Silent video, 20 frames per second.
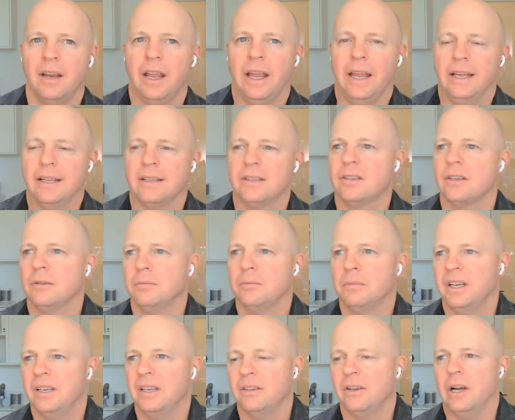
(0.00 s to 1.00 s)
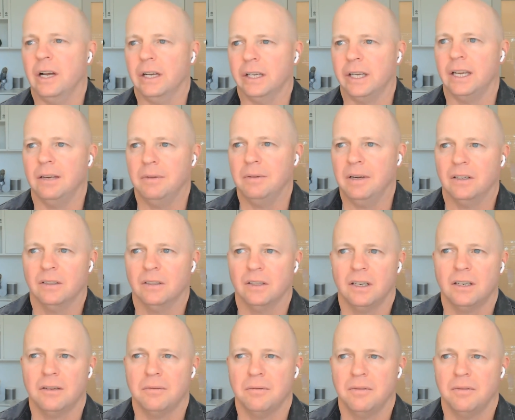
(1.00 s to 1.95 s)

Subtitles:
answer by talking about,